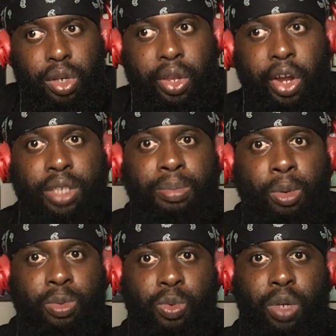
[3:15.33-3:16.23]
there's
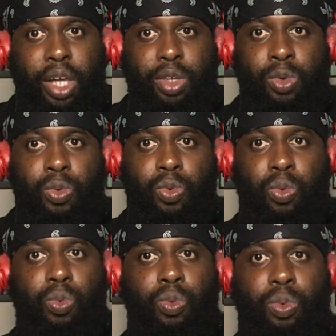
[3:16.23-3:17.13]
moments where like you
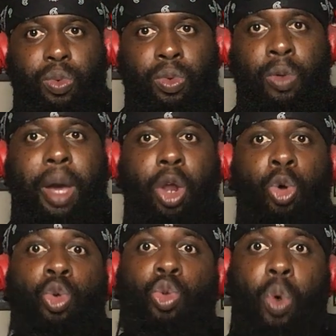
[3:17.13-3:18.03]
no matter
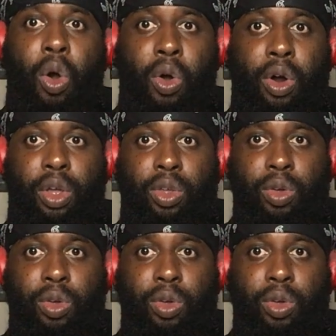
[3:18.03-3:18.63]
who you are